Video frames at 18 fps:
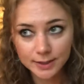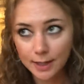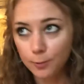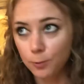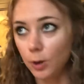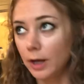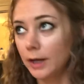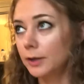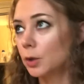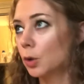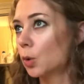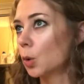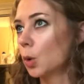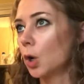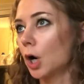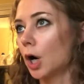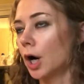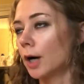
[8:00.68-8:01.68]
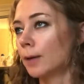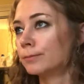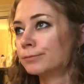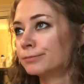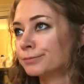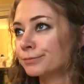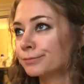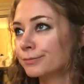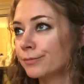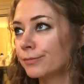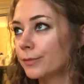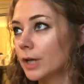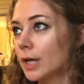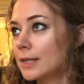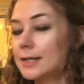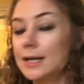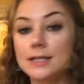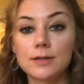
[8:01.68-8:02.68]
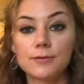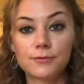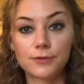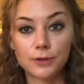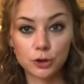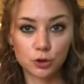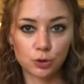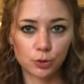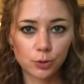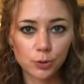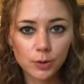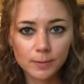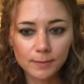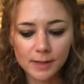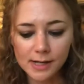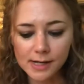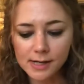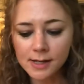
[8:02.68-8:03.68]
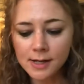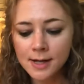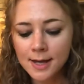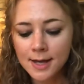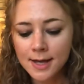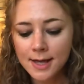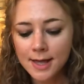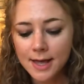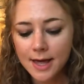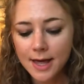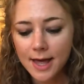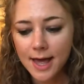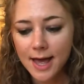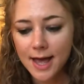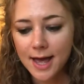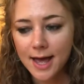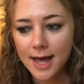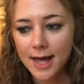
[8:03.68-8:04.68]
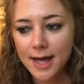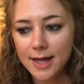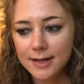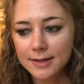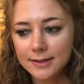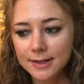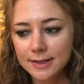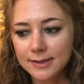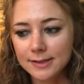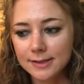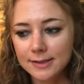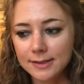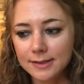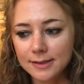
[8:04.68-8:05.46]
I want, or it doesn't feel true to me, and it's